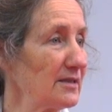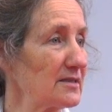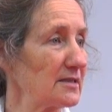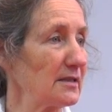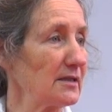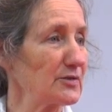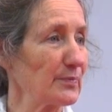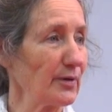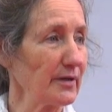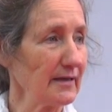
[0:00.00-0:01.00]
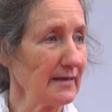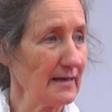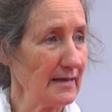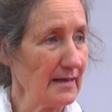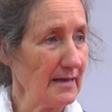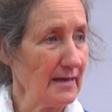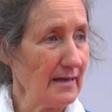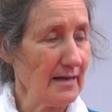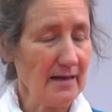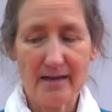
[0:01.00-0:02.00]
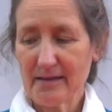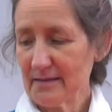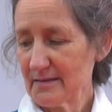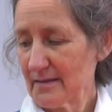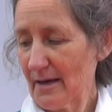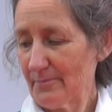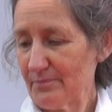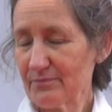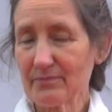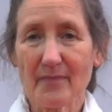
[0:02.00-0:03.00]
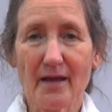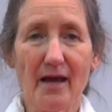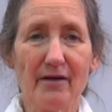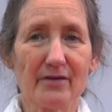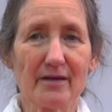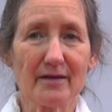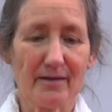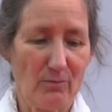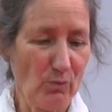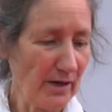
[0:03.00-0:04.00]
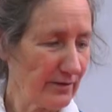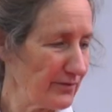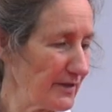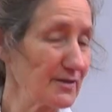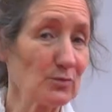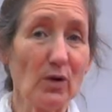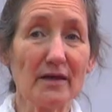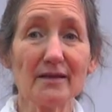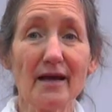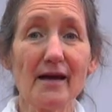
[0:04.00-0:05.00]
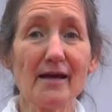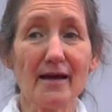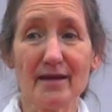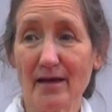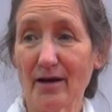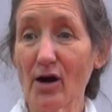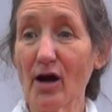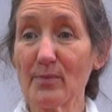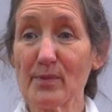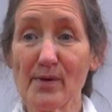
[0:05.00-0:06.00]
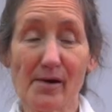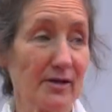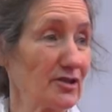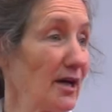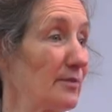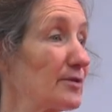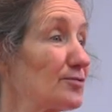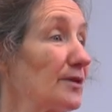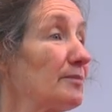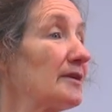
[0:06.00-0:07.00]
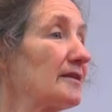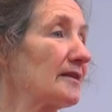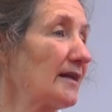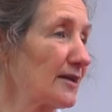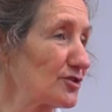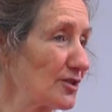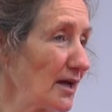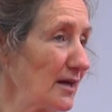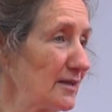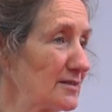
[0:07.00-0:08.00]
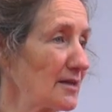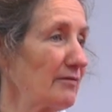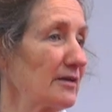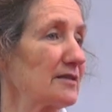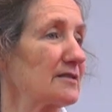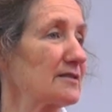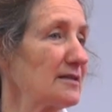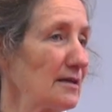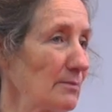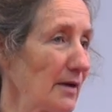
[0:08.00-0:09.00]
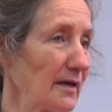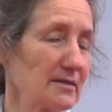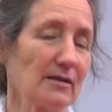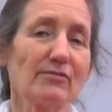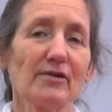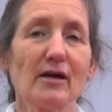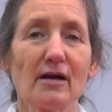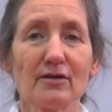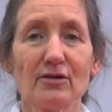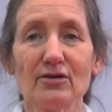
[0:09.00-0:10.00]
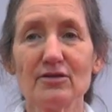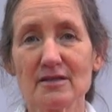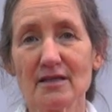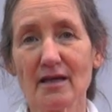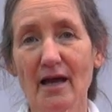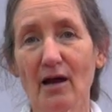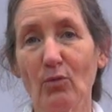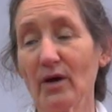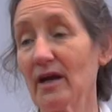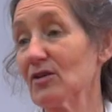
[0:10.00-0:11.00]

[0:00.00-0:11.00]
yeast in his body. He's having one of these one day and then a hyperbaric chamber treatment the next day. He's having his steam baths every night. Can you see how we're